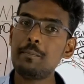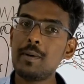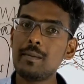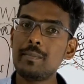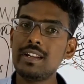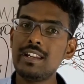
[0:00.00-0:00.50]

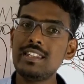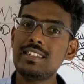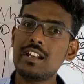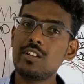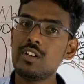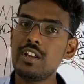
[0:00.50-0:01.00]
pulmonary
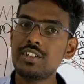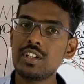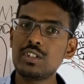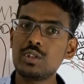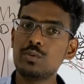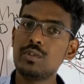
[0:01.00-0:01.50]

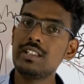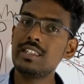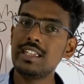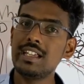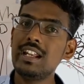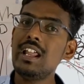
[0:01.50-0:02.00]
circulations over
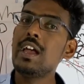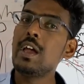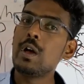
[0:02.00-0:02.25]
there